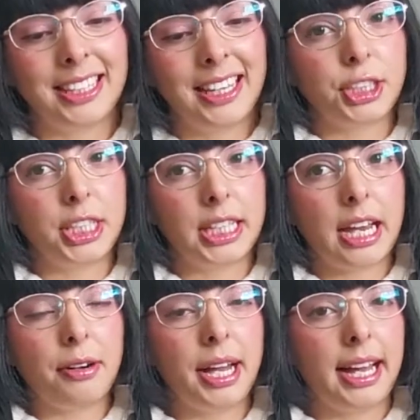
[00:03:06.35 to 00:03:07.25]
She
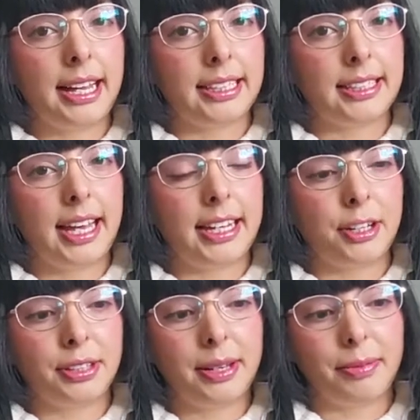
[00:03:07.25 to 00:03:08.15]
now has
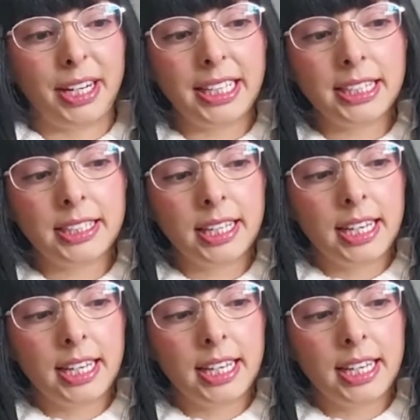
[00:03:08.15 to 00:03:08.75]
another brand